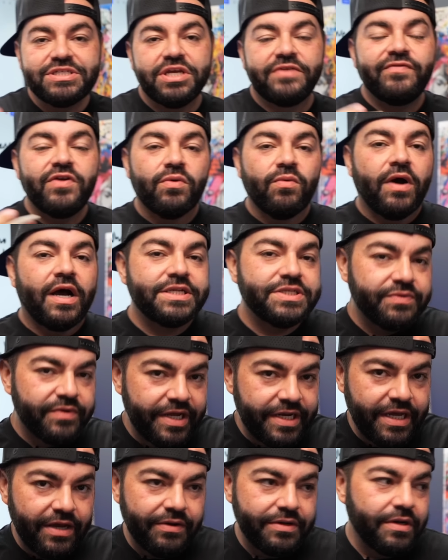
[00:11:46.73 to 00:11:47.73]
if you're watching
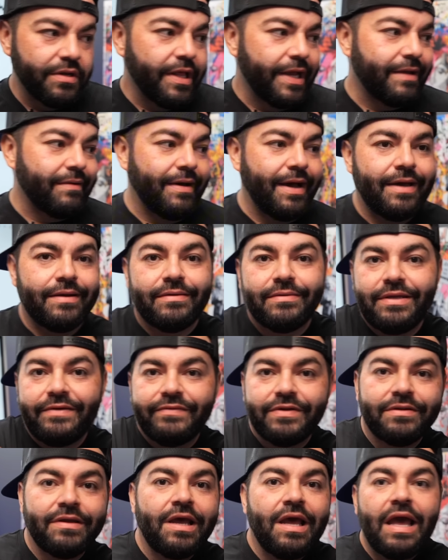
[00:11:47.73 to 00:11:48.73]
right now and you're like, oh, I
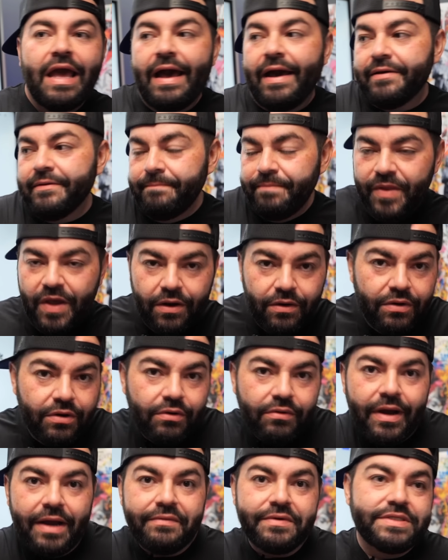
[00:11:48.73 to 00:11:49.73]
don't know
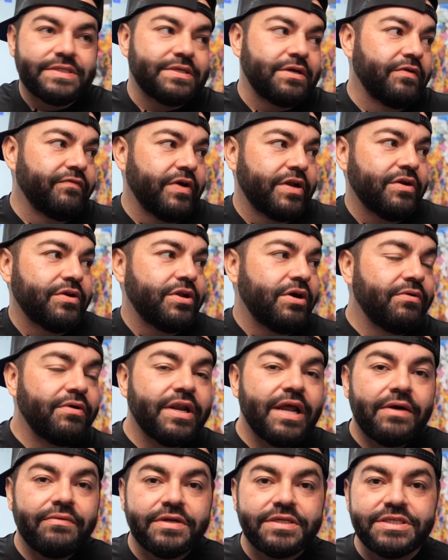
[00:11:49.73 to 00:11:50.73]
who I would serve. I don't know what
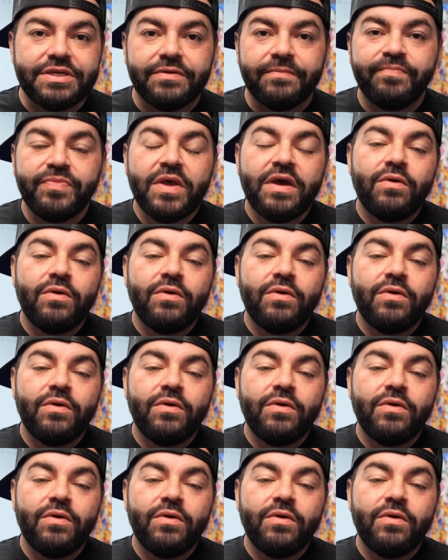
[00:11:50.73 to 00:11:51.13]
I would do.